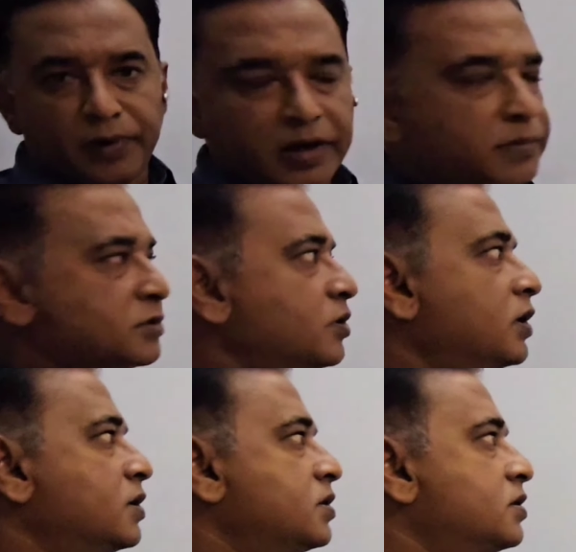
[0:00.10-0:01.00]
Welcome
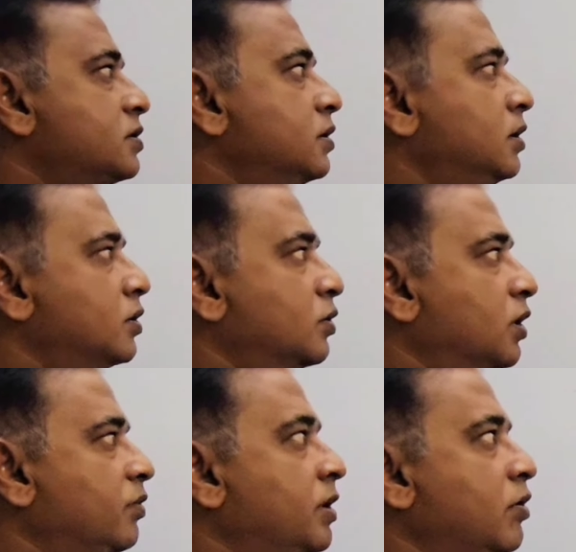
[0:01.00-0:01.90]
students.
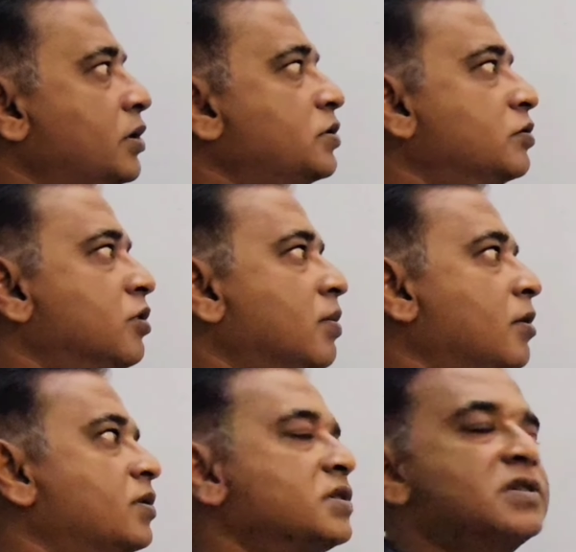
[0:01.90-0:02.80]
Today we are going to know
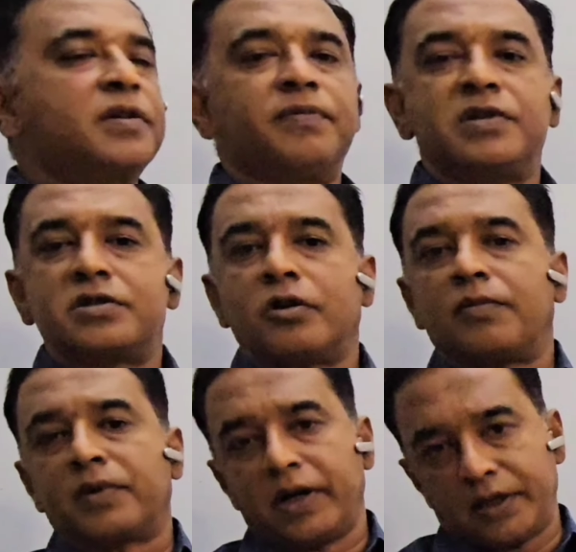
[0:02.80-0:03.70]
about the Stefans
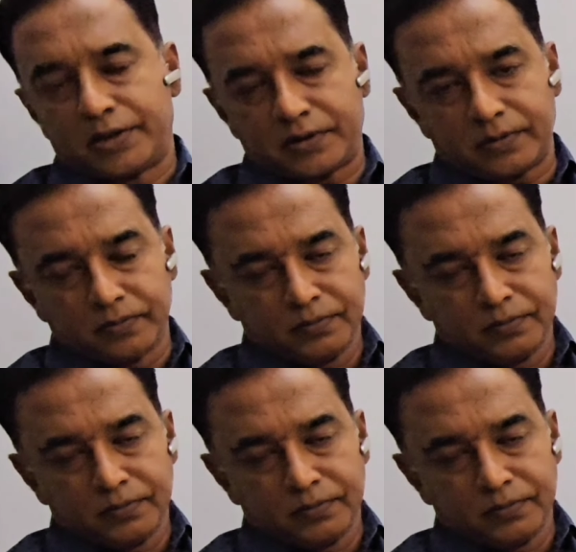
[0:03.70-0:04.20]
law of radiation.